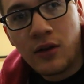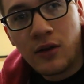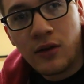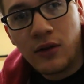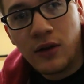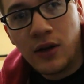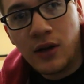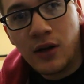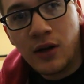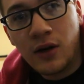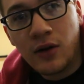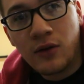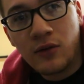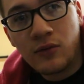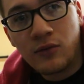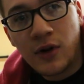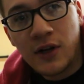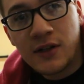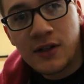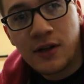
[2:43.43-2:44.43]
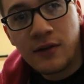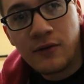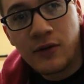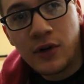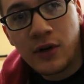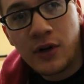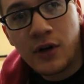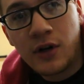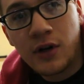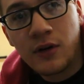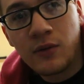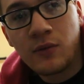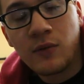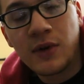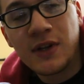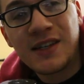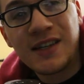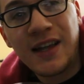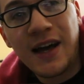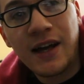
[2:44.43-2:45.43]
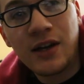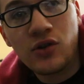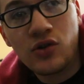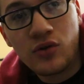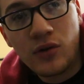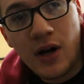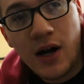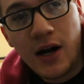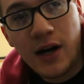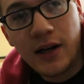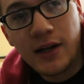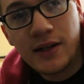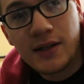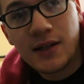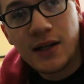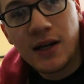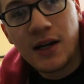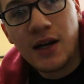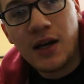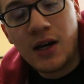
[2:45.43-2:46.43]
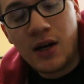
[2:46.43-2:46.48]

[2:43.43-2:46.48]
the rust converter. Once that dries,